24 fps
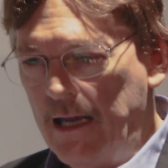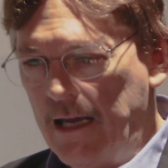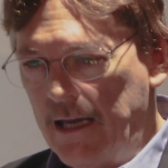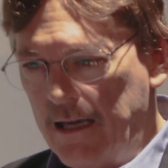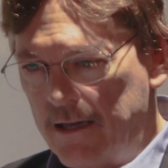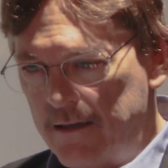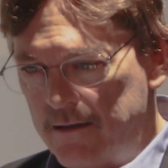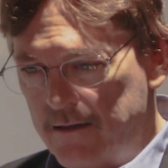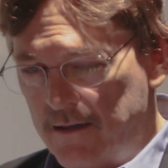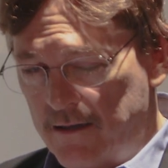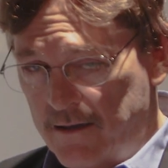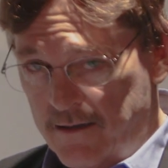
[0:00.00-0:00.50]

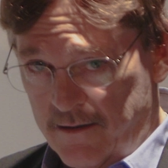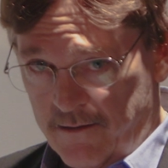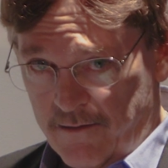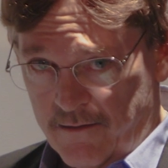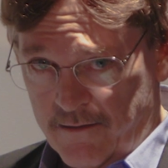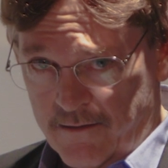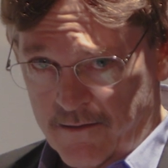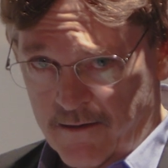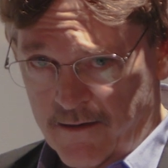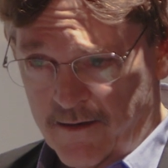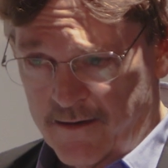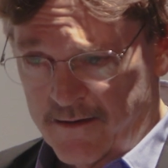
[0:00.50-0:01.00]
And
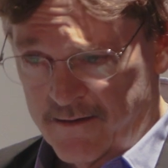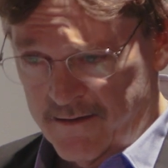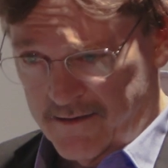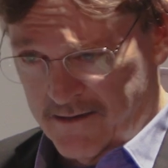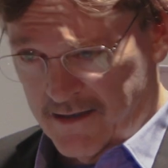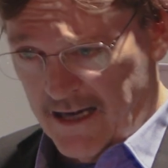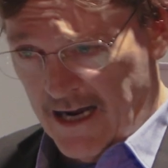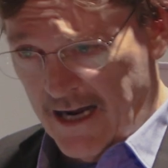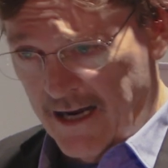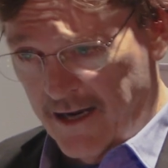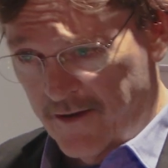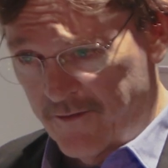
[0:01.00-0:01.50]
the
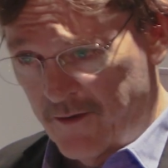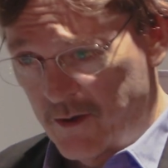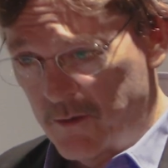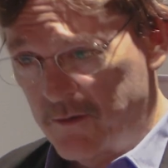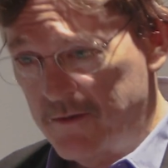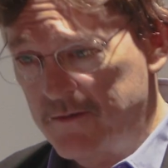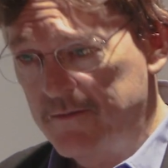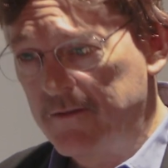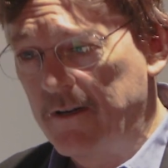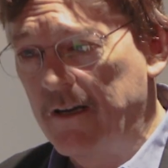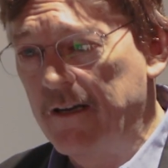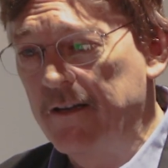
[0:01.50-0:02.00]
guy
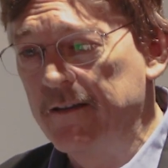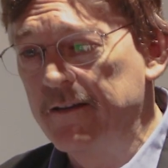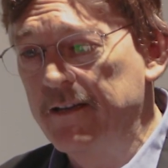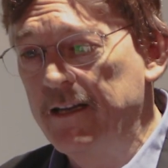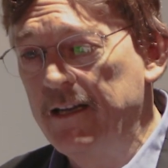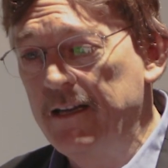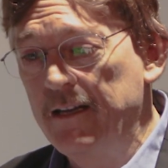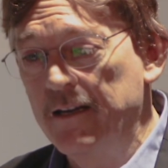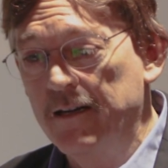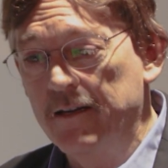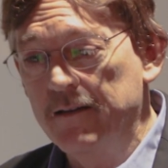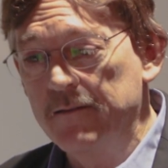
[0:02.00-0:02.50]
on
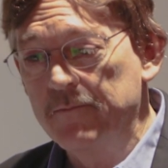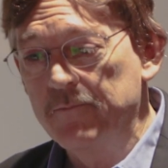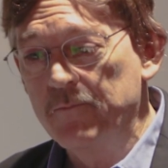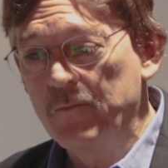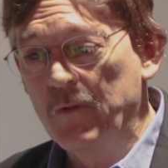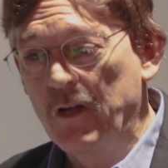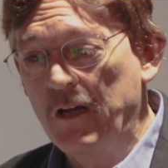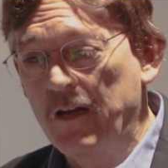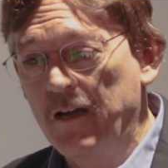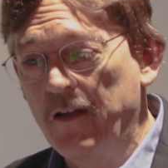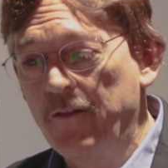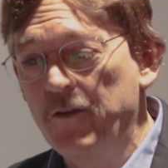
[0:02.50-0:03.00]
the
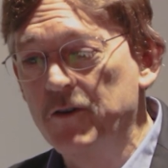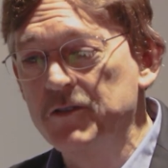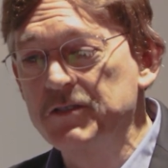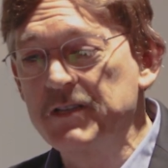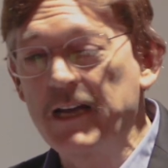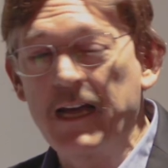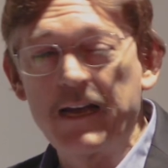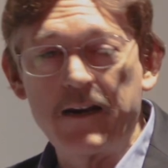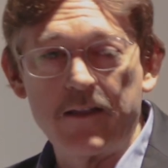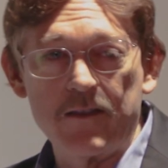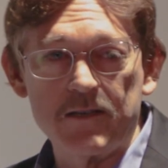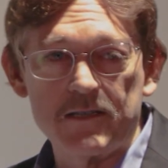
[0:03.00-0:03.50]
other
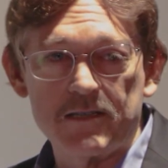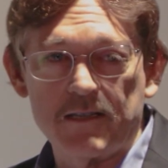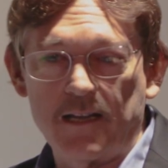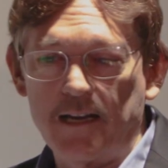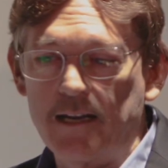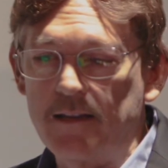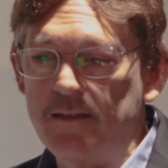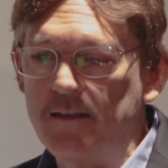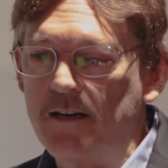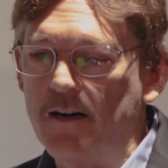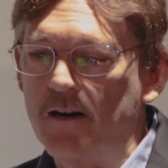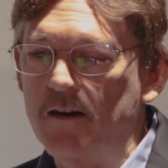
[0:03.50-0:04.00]
side of the
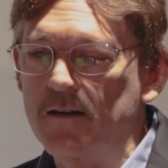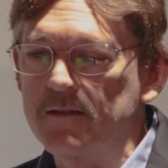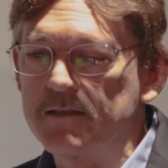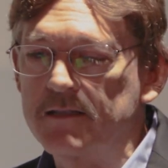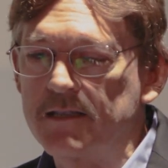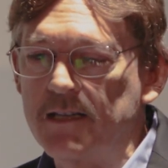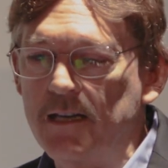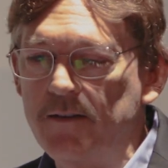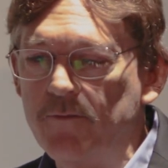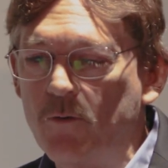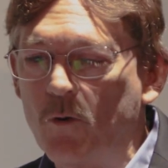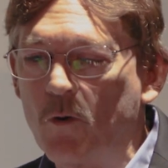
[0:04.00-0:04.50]
slide there is
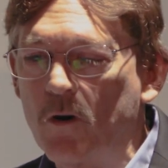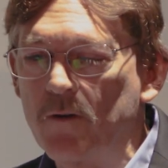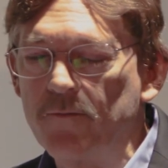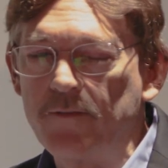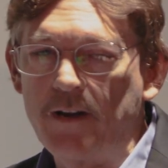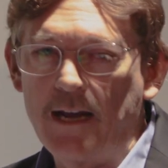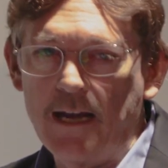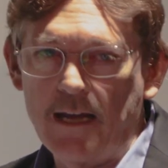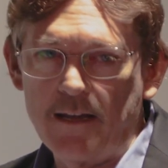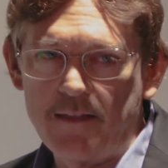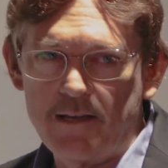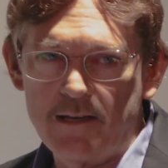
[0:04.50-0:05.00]
Steve
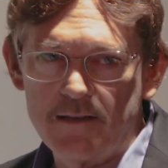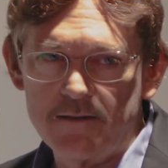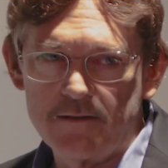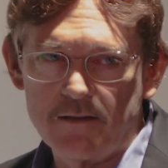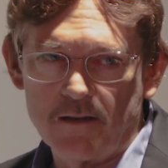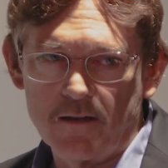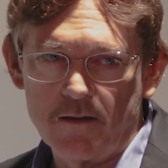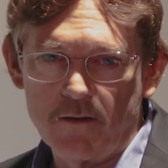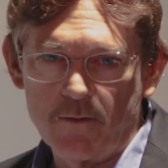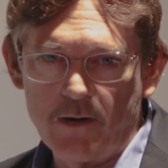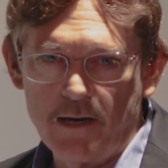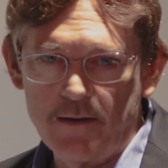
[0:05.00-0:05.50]
Horvath. He's
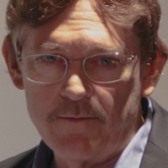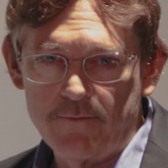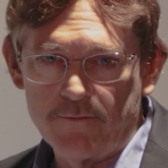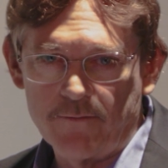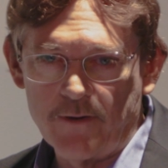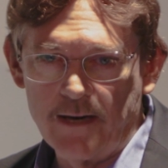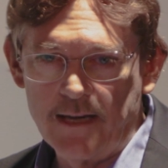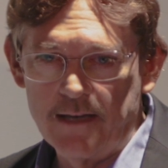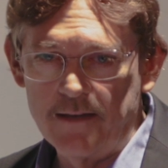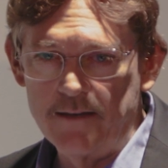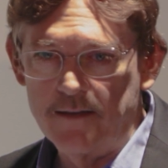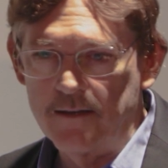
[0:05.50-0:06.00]
our great
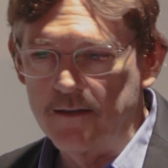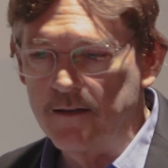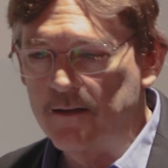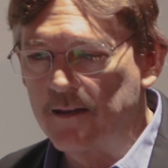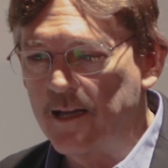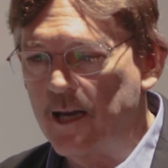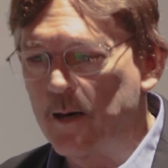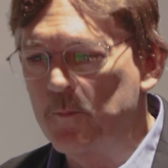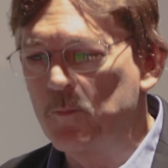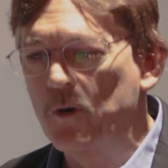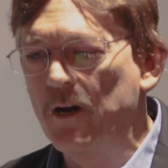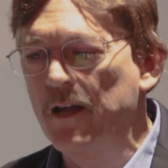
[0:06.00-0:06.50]
friend and
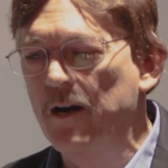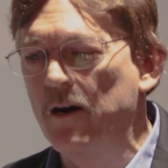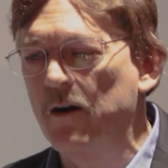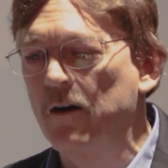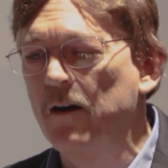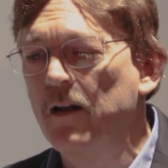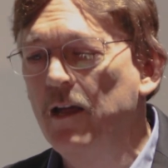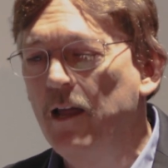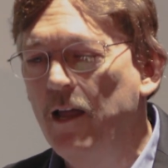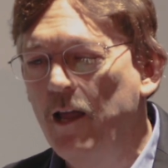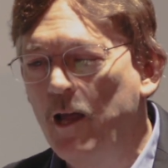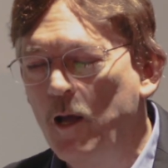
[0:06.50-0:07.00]

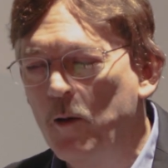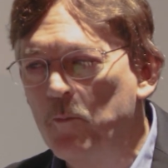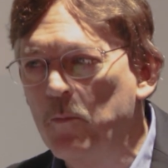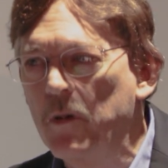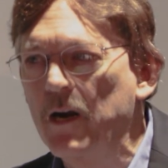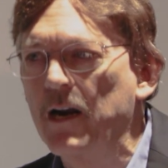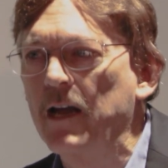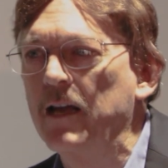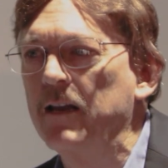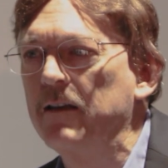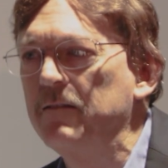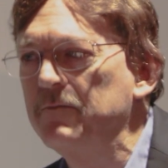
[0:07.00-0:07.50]
collaborator,
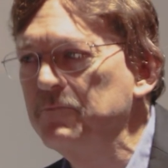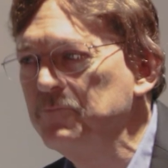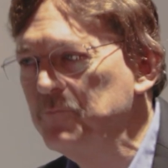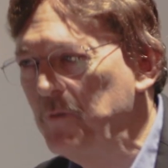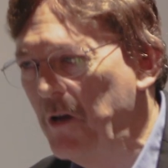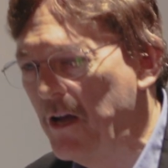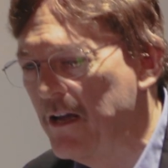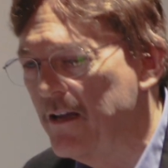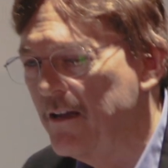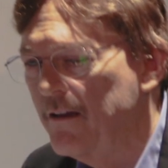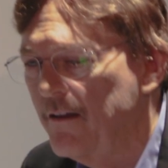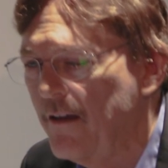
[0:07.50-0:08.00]
but
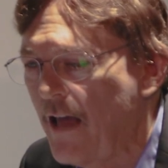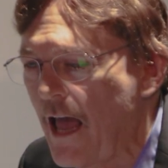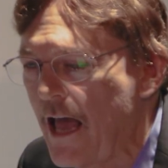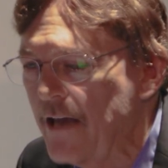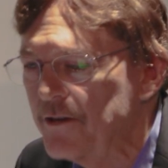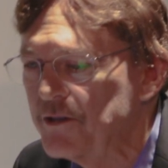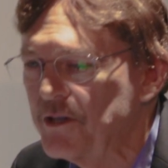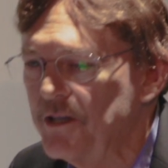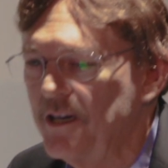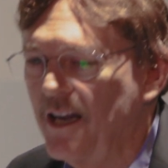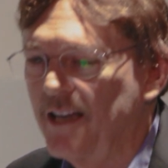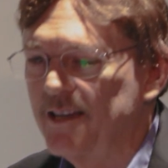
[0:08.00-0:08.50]
I'd
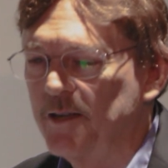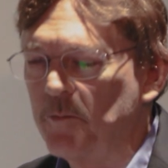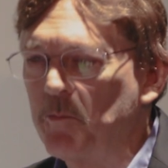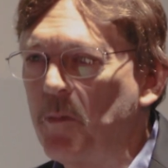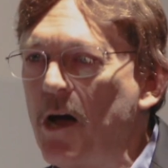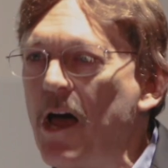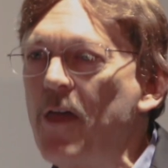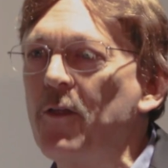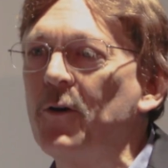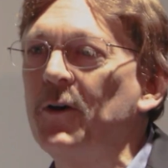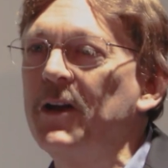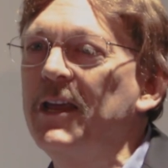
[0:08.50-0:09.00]
ask you not to
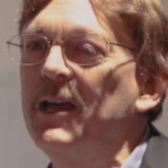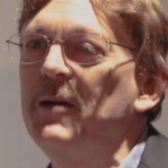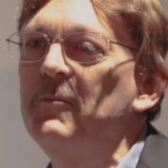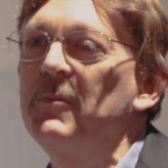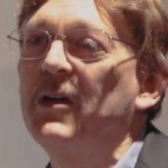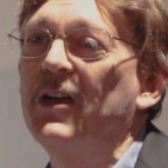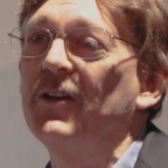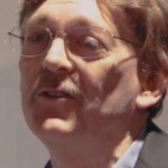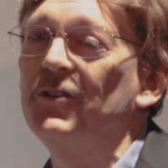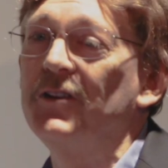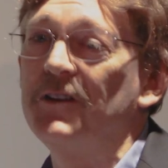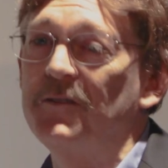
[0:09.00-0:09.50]
bother him
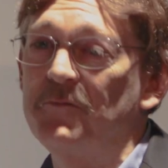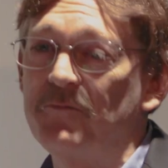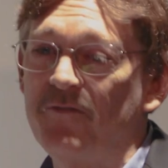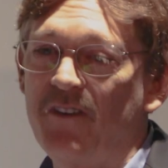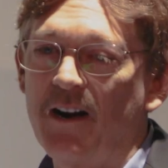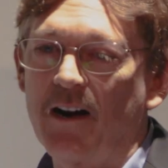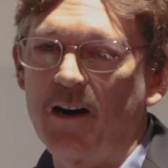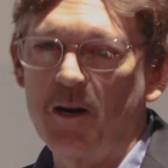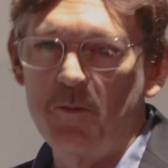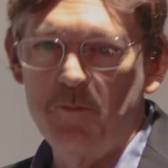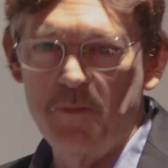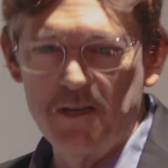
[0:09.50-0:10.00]
because he's
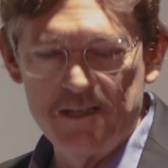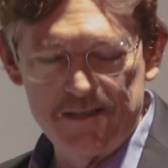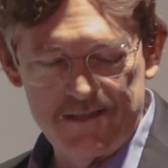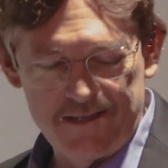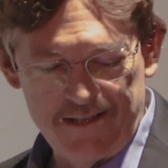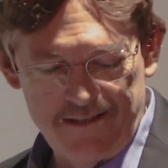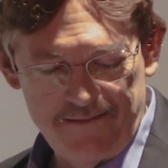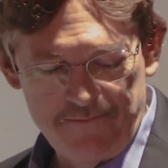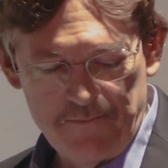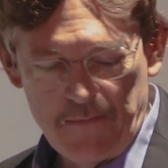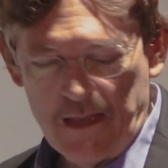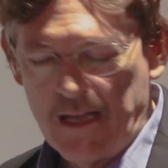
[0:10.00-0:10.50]
very
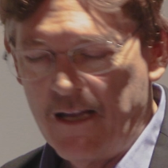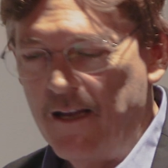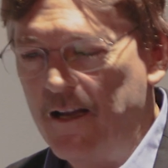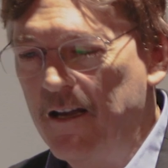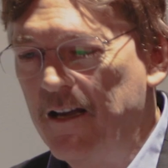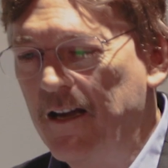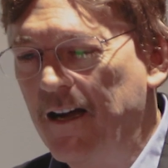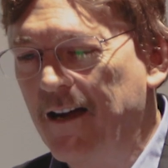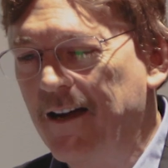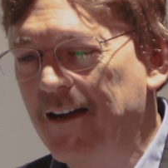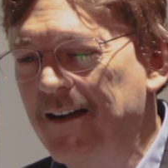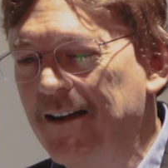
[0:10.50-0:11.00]
busy.
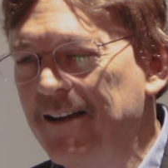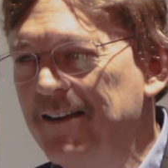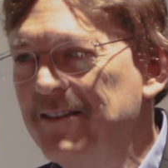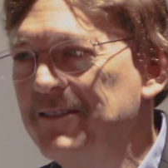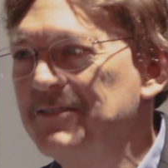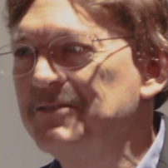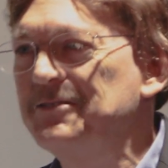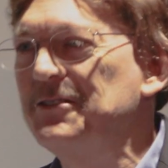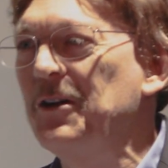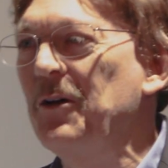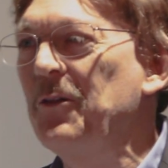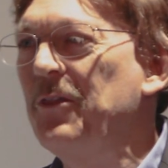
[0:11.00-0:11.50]

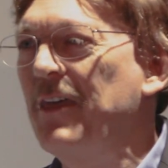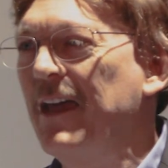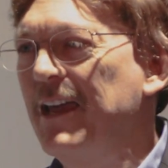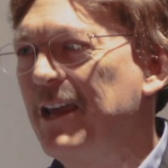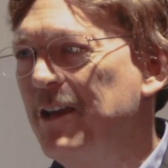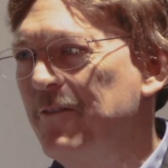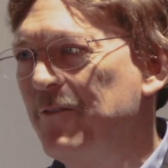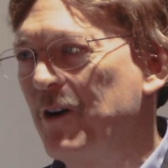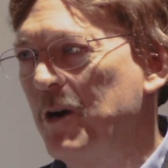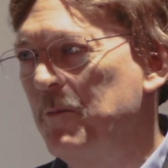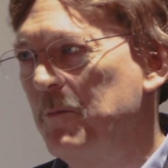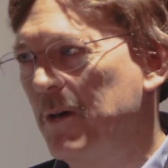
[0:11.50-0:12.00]
So
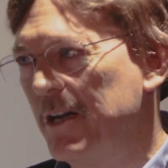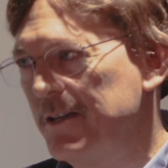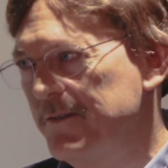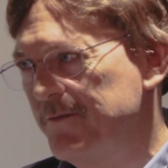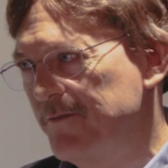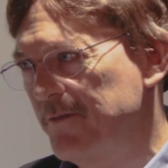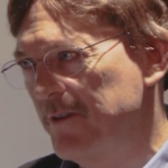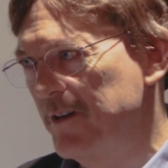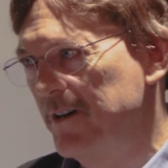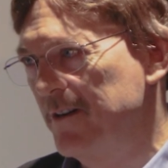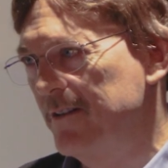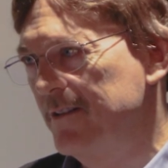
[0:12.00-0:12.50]
thank you very
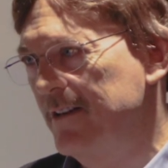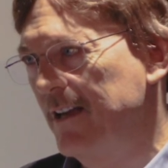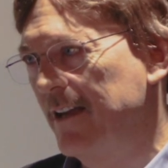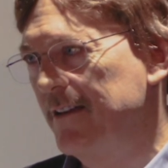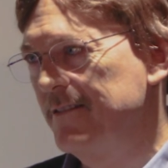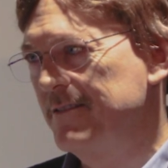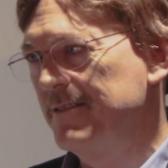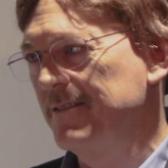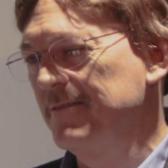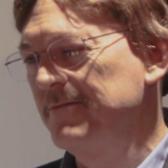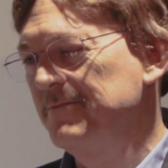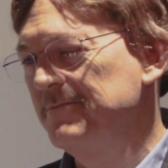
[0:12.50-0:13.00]
much for your
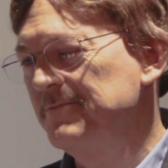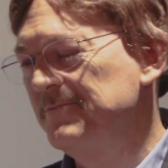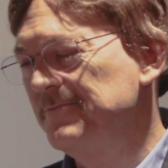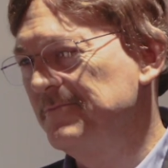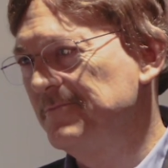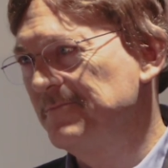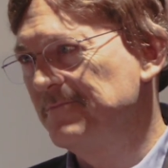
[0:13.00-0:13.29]
attention.